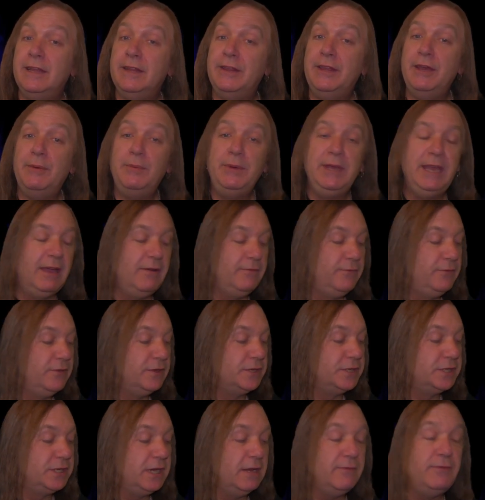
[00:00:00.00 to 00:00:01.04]
Then we have the
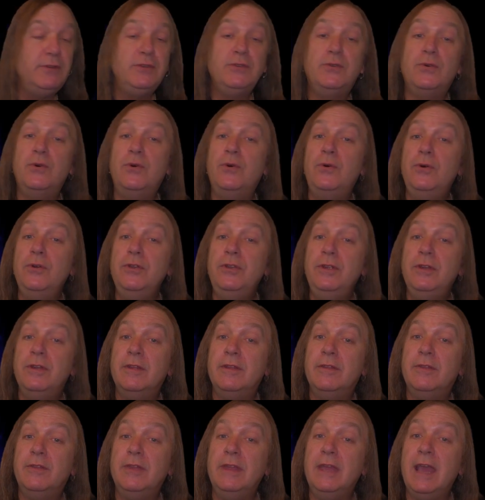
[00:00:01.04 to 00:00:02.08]
7 chord,
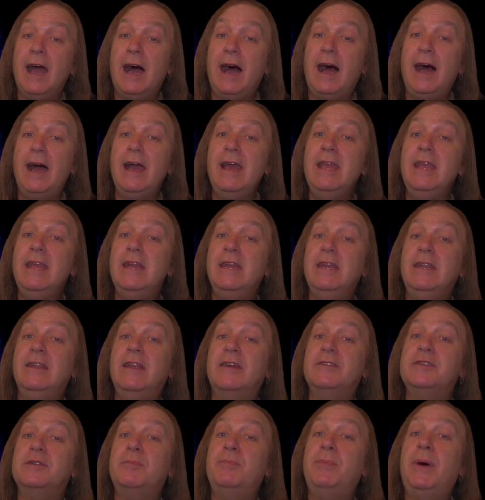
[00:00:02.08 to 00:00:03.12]
the A
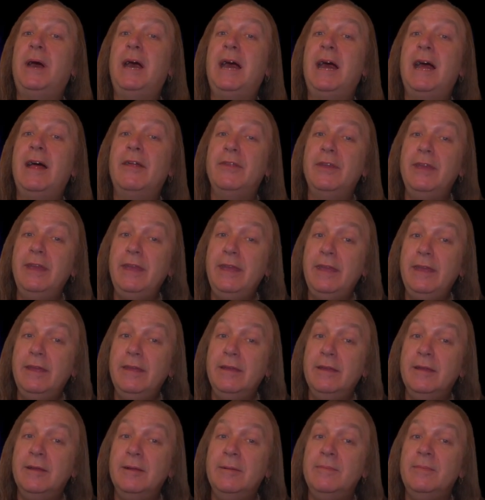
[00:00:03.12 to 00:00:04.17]
does a bar
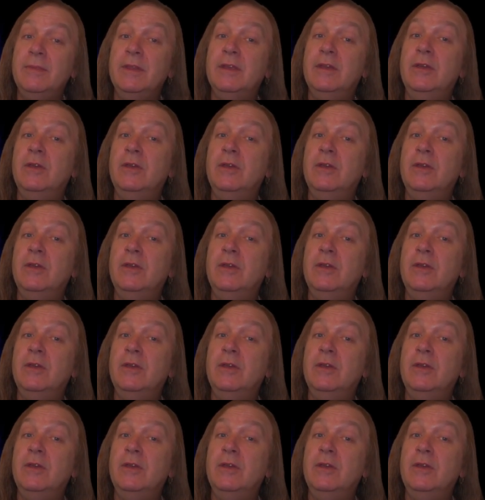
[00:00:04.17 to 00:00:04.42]
there.